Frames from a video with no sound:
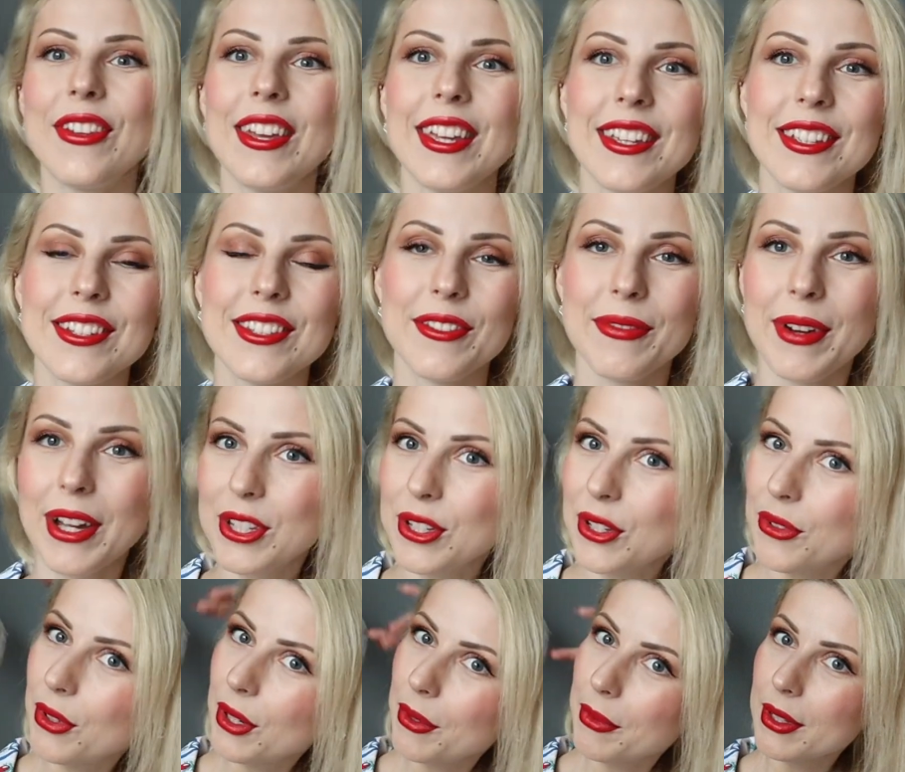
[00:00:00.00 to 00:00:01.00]
thank you so much
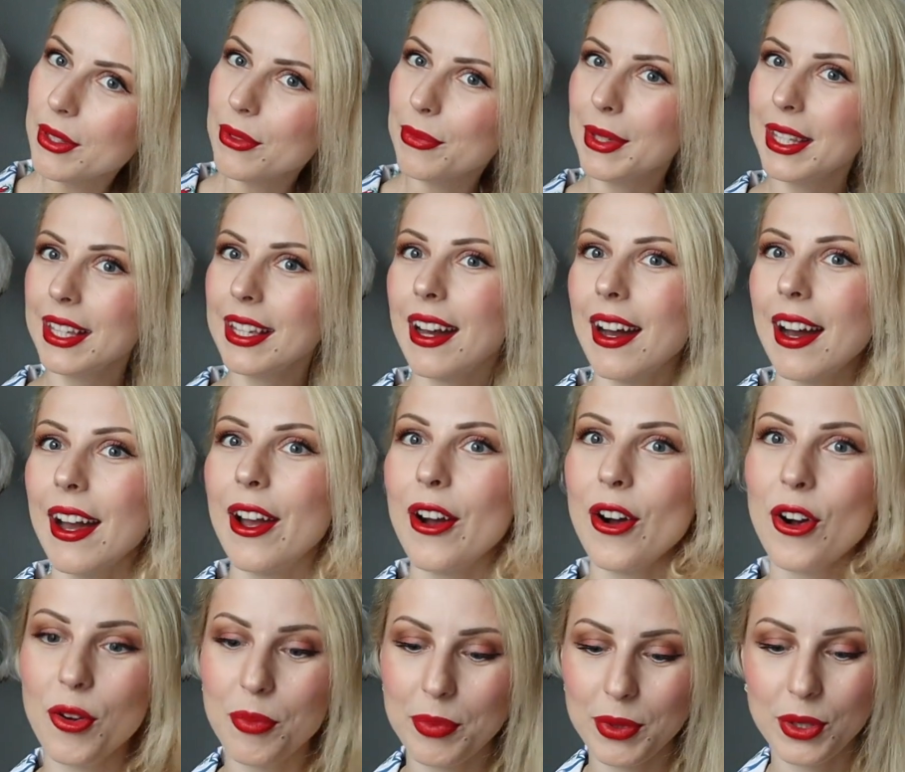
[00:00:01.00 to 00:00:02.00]
to be with me. I
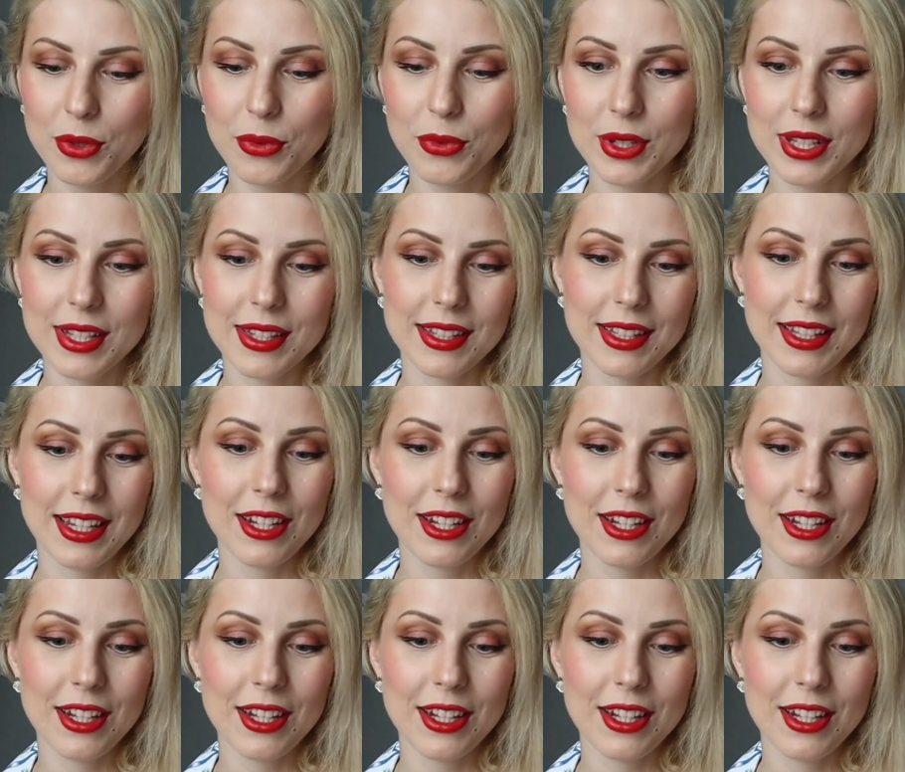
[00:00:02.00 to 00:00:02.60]
hope you was